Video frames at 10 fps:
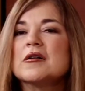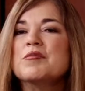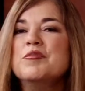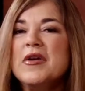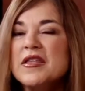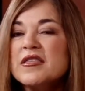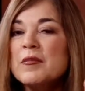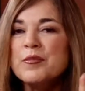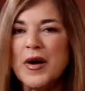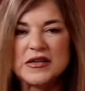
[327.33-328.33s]
myth
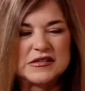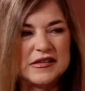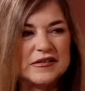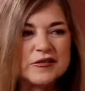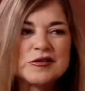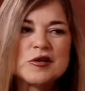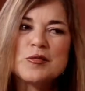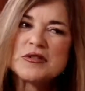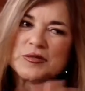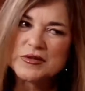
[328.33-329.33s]
busting. There's so
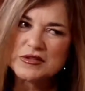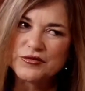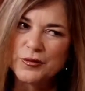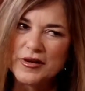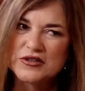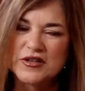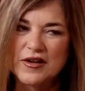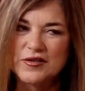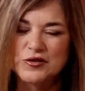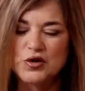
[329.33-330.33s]
much misinformation out there.